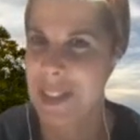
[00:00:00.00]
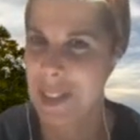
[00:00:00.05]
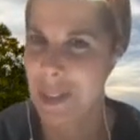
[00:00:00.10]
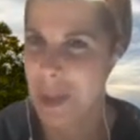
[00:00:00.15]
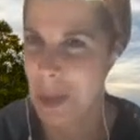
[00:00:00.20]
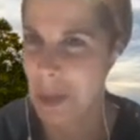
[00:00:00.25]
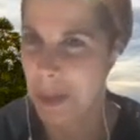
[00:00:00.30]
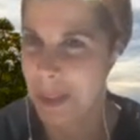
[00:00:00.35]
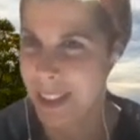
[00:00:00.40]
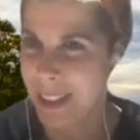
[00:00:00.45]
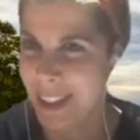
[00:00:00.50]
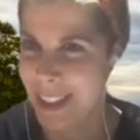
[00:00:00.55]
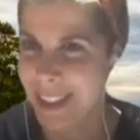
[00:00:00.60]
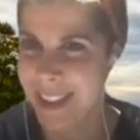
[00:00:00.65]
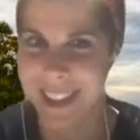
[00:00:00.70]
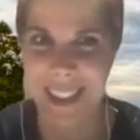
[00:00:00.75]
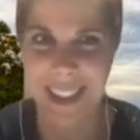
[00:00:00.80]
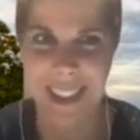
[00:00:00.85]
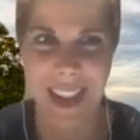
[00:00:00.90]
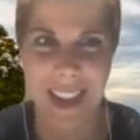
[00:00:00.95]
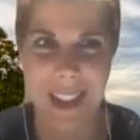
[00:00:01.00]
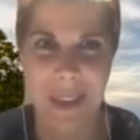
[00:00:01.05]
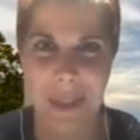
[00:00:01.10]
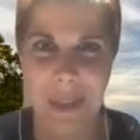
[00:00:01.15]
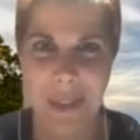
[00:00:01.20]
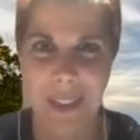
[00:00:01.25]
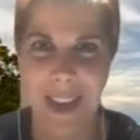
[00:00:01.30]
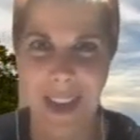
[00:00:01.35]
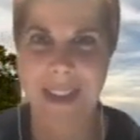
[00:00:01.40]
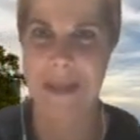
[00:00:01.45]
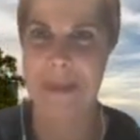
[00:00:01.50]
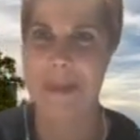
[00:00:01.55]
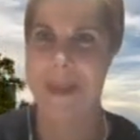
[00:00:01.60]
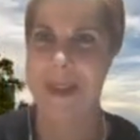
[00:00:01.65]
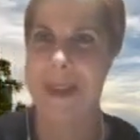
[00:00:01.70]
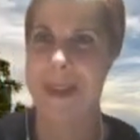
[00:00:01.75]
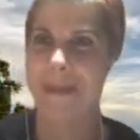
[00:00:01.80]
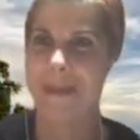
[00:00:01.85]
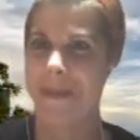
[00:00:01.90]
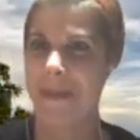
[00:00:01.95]
humanistic
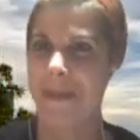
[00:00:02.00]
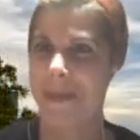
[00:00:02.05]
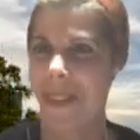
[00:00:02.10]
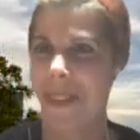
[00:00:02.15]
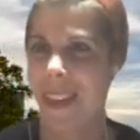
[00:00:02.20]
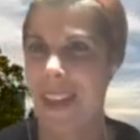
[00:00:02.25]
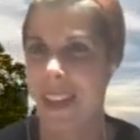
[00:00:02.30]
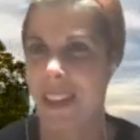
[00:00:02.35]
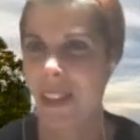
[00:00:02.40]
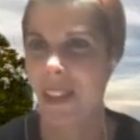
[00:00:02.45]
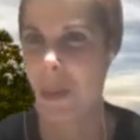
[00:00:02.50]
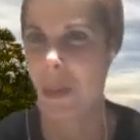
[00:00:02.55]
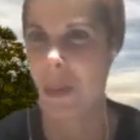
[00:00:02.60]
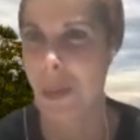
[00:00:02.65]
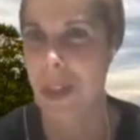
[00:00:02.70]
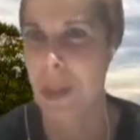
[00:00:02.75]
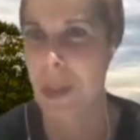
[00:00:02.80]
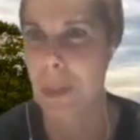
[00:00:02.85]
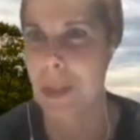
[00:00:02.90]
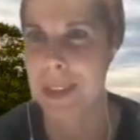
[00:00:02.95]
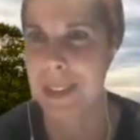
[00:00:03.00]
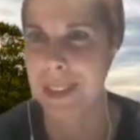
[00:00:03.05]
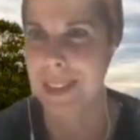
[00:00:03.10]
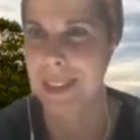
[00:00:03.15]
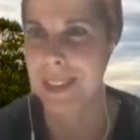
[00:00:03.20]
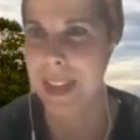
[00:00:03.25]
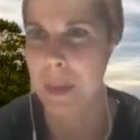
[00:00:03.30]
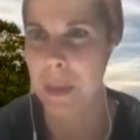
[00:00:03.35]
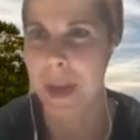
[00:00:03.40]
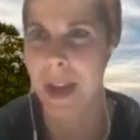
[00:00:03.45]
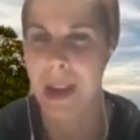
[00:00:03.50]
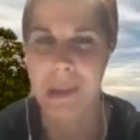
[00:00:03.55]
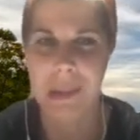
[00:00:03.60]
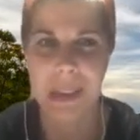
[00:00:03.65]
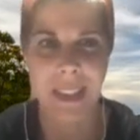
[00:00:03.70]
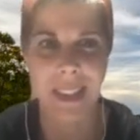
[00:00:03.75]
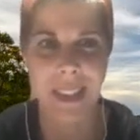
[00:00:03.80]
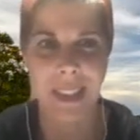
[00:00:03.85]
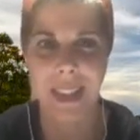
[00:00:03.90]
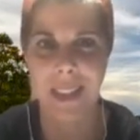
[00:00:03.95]
psychotherapy has to work with this somehow,
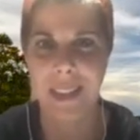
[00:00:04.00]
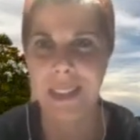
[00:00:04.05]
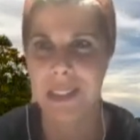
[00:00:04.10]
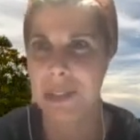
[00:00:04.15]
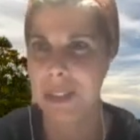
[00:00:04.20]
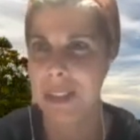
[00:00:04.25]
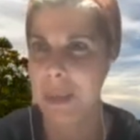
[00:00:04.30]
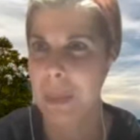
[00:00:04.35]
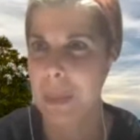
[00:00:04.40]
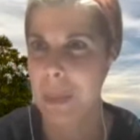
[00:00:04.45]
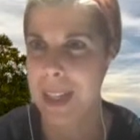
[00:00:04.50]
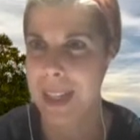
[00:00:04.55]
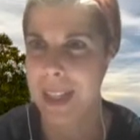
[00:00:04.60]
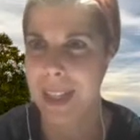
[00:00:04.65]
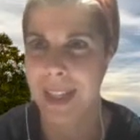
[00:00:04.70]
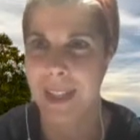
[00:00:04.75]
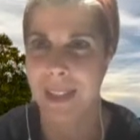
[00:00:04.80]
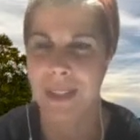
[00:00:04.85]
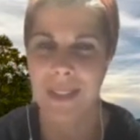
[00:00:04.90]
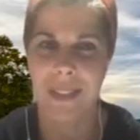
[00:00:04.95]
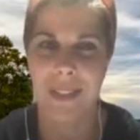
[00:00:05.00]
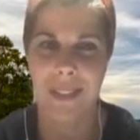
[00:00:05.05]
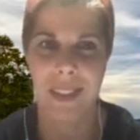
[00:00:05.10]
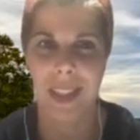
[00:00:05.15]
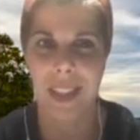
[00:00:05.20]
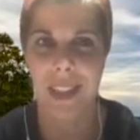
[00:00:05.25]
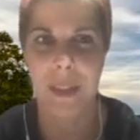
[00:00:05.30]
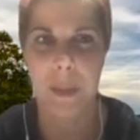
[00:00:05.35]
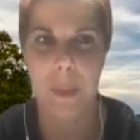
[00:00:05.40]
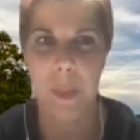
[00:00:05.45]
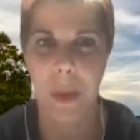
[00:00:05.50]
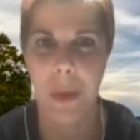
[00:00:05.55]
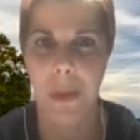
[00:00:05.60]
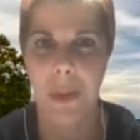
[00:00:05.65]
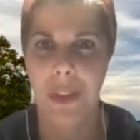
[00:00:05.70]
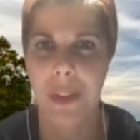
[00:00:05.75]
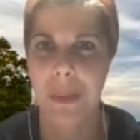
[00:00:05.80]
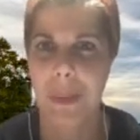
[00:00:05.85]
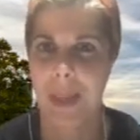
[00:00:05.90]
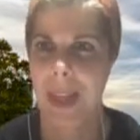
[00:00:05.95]
and it does so in a way that really spoke
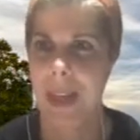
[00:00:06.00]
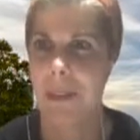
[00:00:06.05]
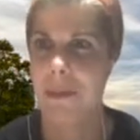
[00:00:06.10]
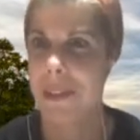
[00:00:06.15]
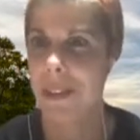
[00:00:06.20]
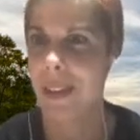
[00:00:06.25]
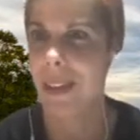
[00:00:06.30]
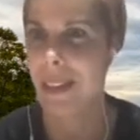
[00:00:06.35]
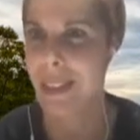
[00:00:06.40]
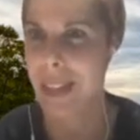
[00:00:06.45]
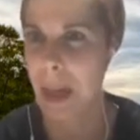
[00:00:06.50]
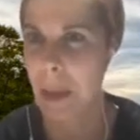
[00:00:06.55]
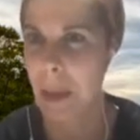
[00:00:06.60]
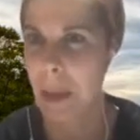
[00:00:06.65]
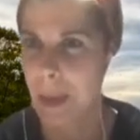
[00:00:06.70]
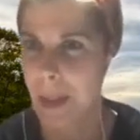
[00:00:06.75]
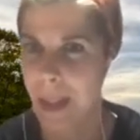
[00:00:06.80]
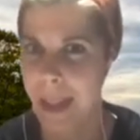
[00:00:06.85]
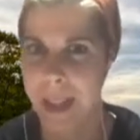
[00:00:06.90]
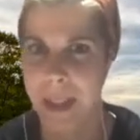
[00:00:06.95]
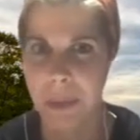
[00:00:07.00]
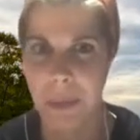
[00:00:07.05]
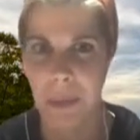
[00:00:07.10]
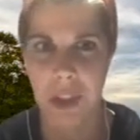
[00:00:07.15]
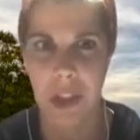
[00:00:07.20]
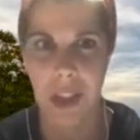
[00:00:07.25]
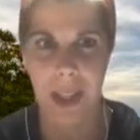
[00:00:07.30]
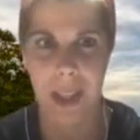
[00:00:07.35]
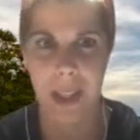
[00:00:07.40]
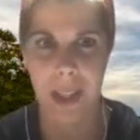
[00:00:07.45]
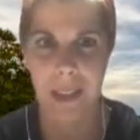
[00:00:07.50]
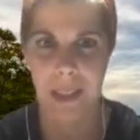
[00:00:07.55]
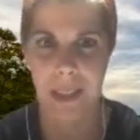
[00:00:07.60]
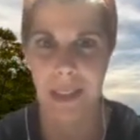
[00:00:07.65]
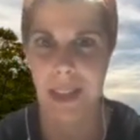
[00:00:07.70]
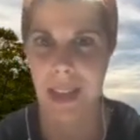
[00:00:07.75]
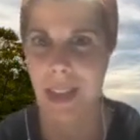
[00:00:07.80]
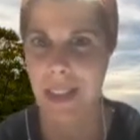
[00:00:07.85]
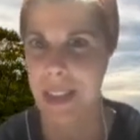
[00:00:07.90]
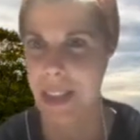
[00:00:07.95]
to me. For example, it rejects
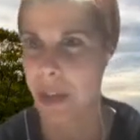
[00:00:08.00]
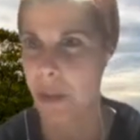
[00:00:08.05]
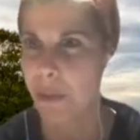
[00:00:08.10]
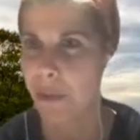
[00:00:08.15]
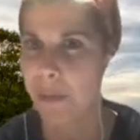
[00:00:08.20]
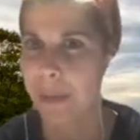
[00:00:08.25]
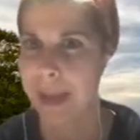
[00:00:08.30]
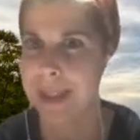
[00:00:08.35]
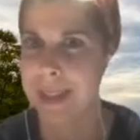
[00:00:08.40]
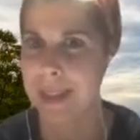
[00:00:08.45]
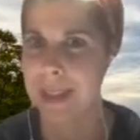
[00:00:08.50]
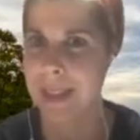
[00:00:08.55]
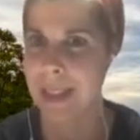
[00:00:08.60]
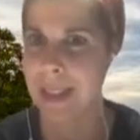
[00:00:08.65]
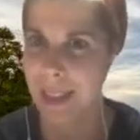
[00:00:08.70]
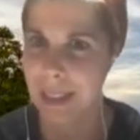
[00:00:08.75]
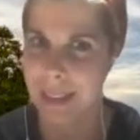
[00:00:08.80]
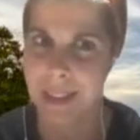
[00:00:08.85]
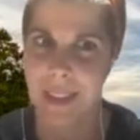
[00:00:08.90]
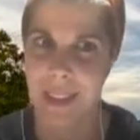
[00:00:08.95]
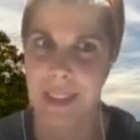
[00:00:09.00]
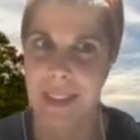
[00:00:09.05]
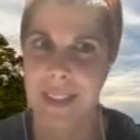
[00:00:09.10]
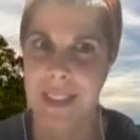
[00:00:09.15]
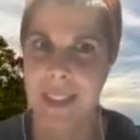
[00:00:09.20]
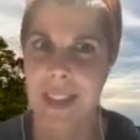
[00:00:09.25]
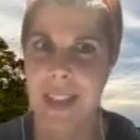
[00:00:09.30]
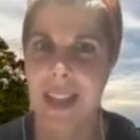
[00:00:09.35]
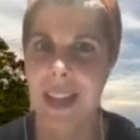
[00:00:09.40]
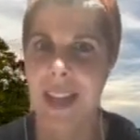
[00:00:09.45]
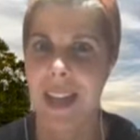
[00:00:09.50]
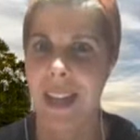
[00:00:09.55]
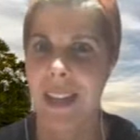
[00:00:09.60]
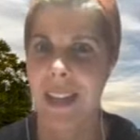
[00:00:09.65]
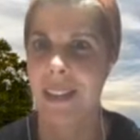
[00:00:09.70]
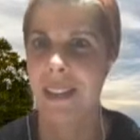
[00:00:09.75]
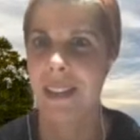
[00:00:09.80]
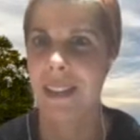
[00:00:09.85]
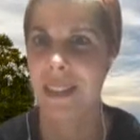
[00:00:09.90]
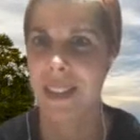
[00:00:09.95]
the idea of mental illness and
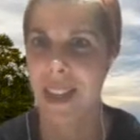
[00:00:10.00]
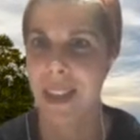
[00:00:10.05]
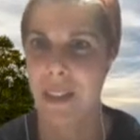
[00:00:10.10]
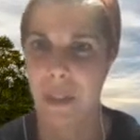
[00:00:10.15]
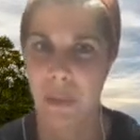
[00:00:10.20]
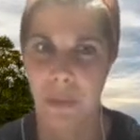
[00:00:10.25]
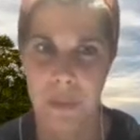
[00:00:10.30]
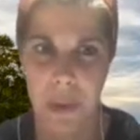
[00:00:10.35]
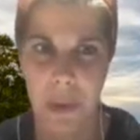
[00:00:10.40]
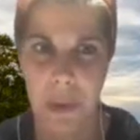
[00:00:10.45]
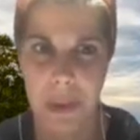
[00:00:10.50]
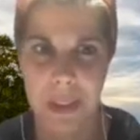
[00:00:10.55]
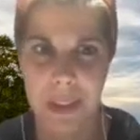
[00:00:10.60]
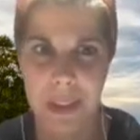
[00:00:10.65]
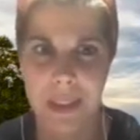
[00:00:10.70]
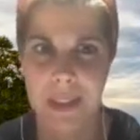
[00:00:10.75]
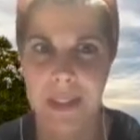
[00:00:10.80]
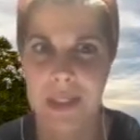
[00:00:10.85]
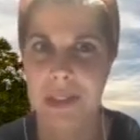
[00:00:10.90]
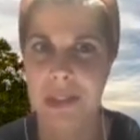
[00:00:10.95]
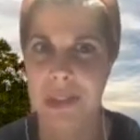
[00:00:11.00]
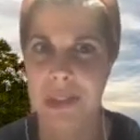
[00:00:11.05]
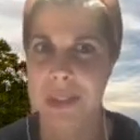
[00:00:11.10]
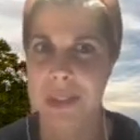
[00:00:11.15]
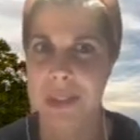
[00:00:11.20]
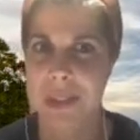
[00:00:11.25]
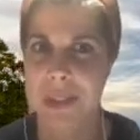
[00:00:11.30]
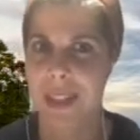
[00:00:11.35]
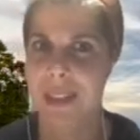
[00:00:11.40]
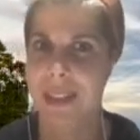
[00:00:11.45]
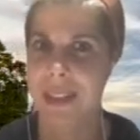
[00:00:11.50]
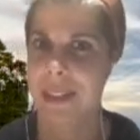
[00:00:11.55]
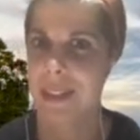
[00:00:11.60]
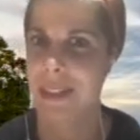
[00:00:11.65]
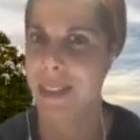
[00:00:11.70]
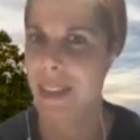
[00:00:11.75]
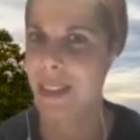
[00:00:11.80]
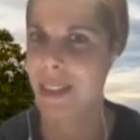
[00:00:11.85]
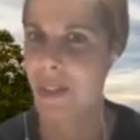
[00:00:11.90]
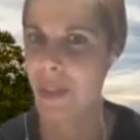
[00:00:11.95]
instead focuses on creating a
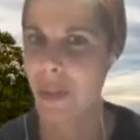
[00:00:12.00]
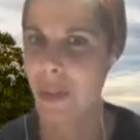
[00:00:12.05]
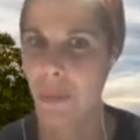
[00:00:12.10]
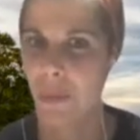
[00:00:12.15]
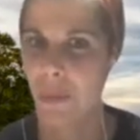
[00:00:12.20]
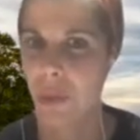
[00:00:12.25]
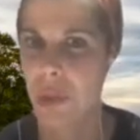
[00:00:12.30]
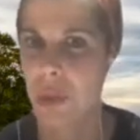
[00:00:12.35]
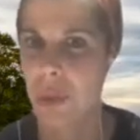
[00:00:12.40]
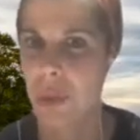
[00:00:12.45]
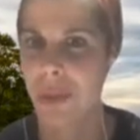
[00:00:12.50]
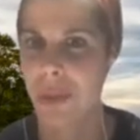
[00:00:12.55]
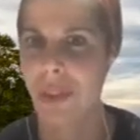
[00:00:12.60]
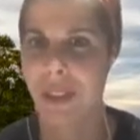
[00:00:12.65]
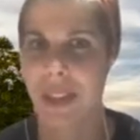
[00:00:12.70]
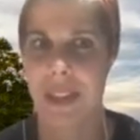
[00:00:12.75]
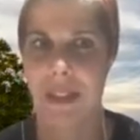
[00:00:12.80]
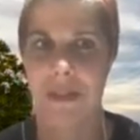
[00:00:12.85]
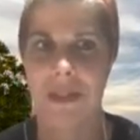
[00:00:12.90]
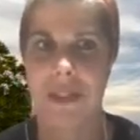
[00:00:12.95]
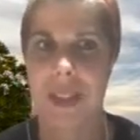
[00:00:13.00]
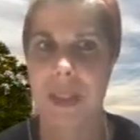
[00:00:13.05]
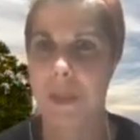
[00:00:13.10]
sense of true self, deep